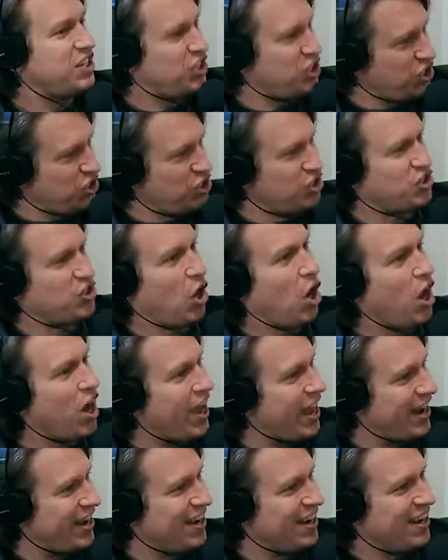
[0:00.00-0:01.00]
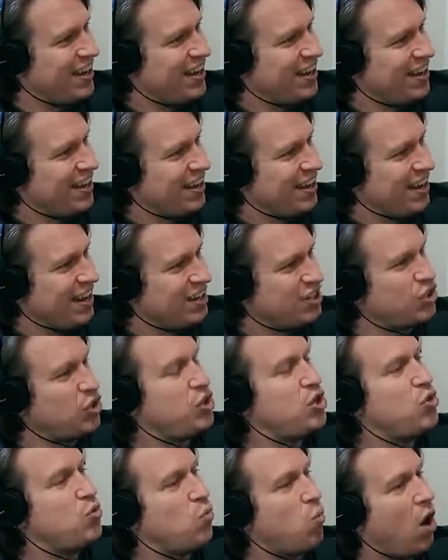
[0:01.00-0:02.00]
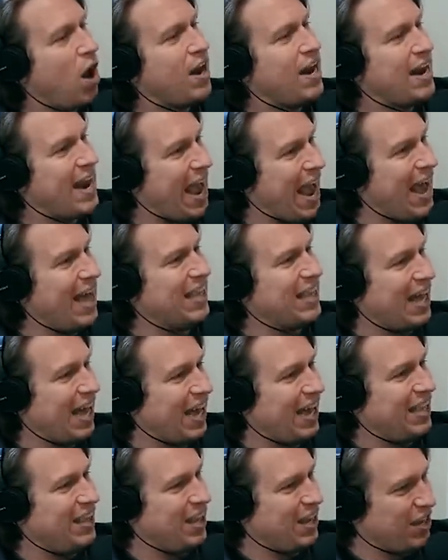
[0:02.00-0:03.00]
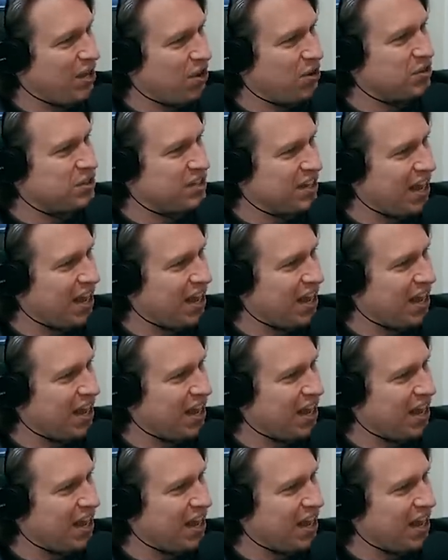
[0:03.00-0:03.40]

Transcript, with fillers: she saw it. I know. And so she knows. You want an ally that goes